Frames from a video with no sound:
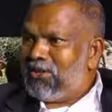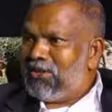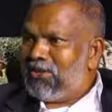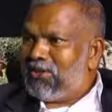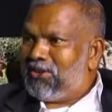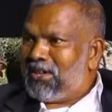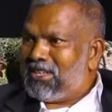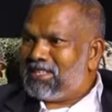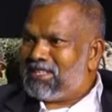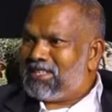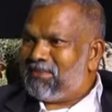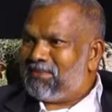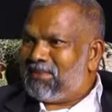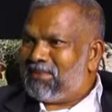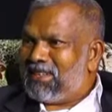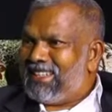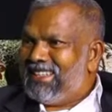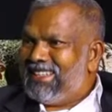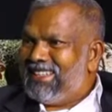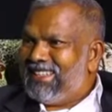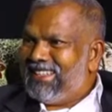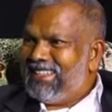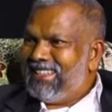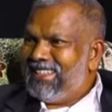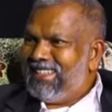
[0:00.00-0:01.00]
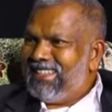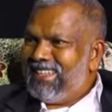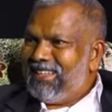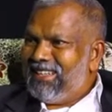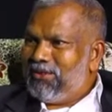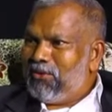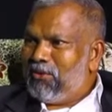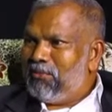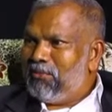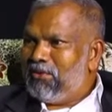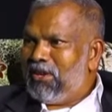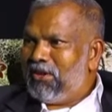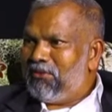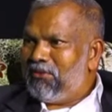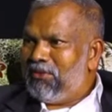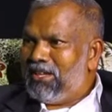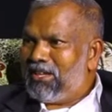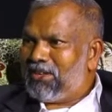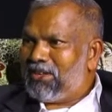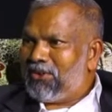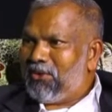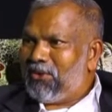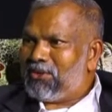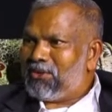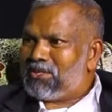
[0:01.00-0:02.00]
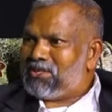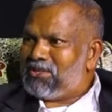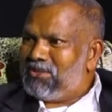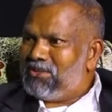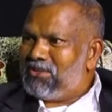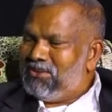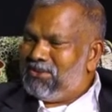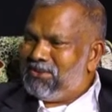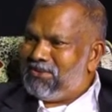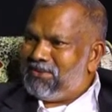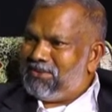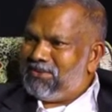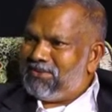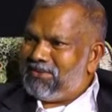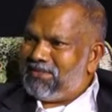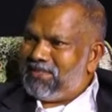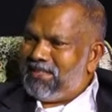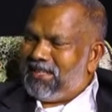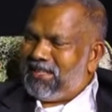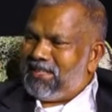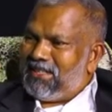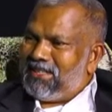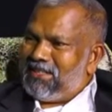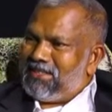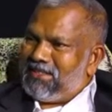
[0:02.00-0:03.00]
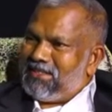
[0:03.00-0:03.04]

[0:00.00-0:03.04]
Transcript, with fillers: in your assembly, uh, whom yeah, you are very close to. That's right. yeah. yeah.